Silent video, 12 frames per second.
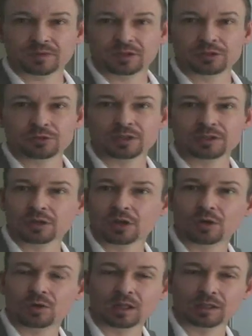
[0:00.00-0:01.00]
you can
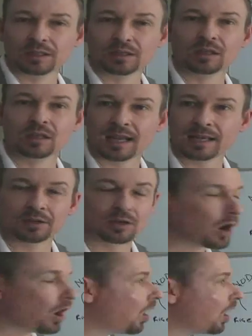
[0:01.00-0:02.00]
go a little
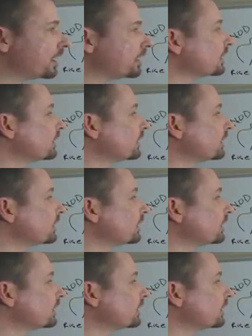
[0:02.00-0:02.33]
lighter on